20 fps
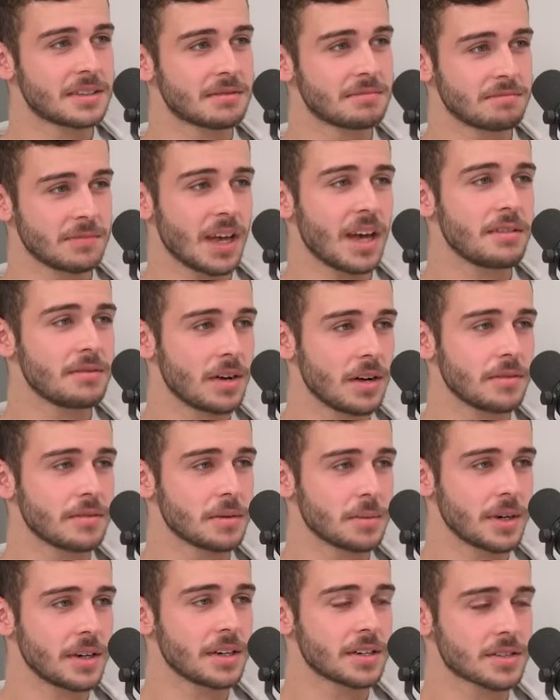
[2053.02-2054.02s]
Yeah, vulva
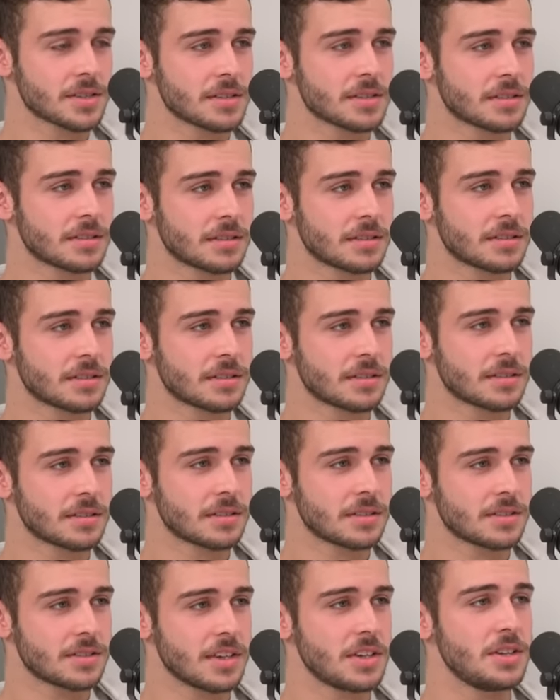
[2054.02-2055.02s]
works.
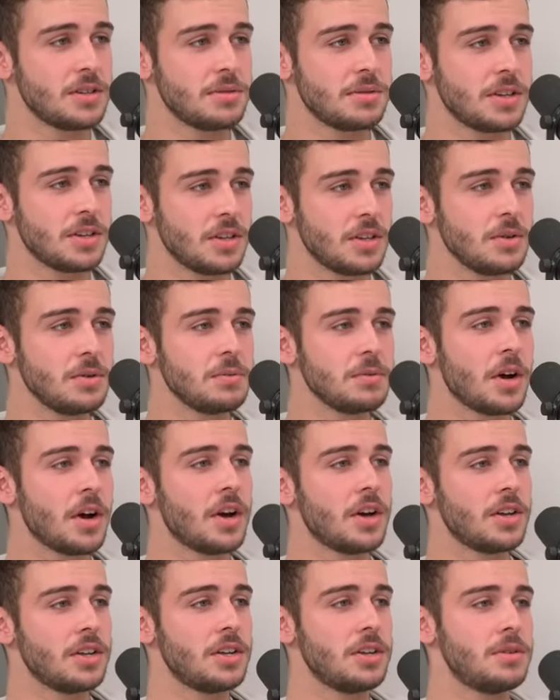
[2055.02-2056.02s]
So you you
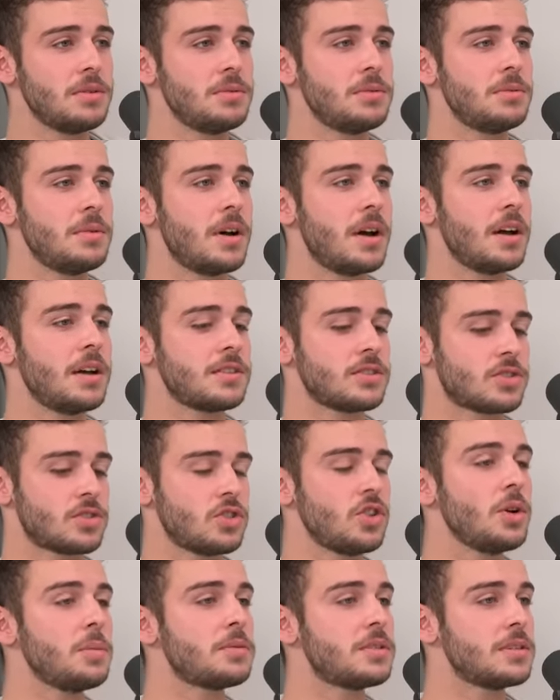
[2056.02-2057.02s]
you
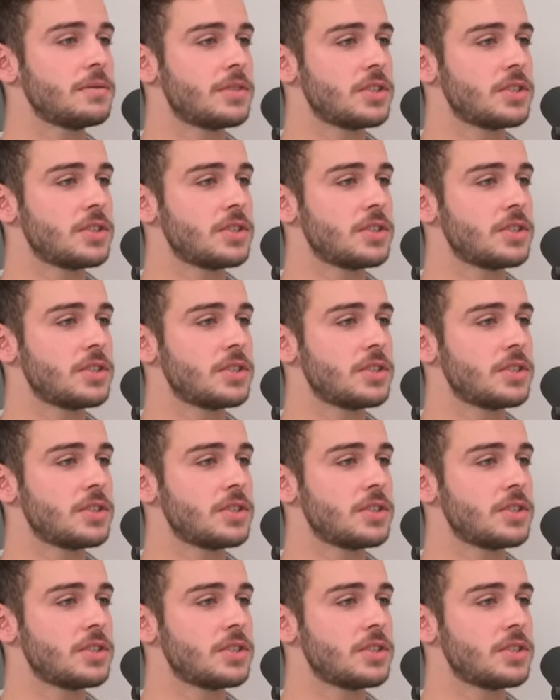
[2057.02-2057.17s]
stopped at